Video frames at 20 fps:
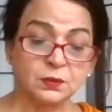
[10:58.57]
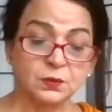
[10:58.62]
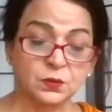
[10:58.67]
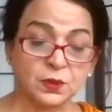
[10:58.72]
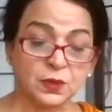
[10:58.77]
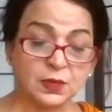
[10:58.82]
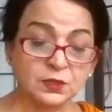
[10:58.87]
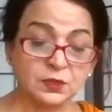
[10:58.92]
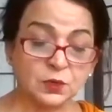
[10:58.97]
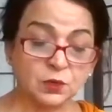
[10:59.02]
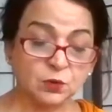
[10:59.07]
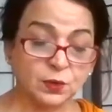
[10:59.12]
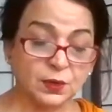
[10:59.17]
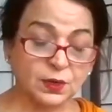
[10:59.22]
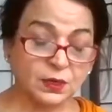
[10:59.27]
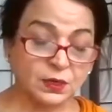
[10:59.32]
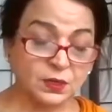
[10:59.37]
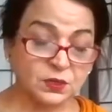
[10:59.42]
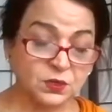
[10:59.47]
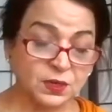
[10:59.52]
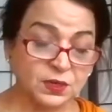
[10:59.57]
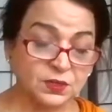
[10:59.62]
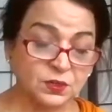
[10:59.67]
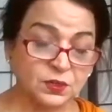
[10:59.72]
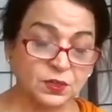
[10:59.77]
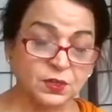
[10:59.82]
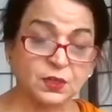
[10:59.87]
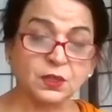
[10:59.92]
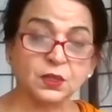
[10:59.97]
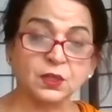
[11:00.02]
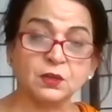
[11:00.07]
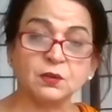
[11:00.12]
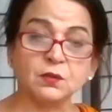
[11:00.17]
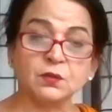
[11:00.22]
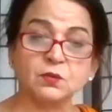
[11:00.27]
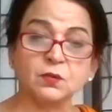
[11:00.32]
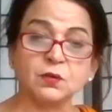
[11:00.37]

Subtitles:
So let's look at the Sanskrit